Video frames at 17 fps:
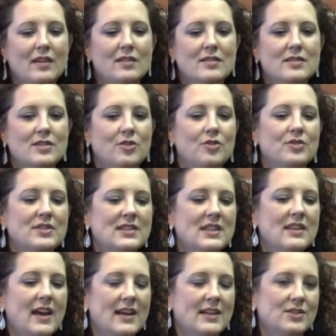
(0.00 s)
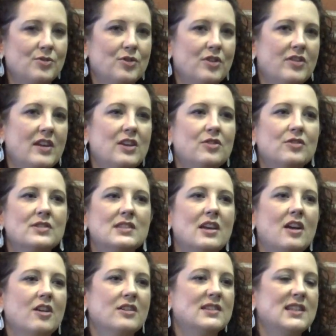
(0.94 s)
So you'll see that sort of thing. You'll
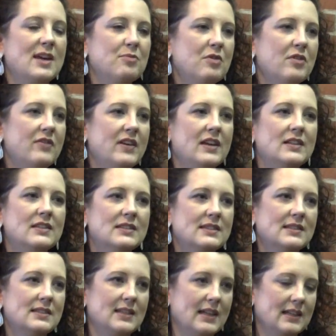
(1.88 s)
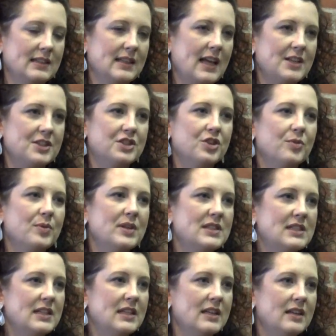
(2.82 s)
see our same events. Like last year we
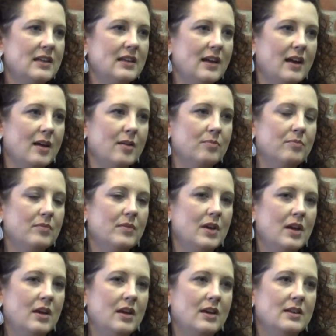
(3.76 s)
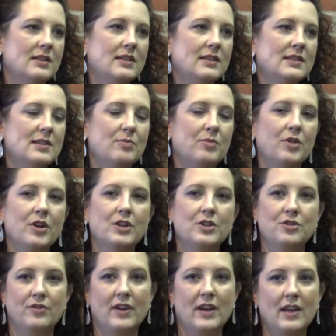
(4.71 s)
did December in
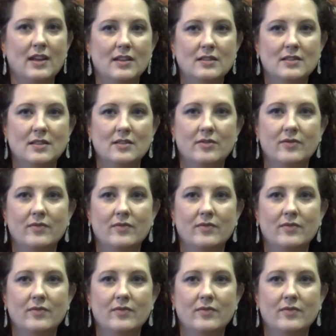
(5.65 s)
Durant.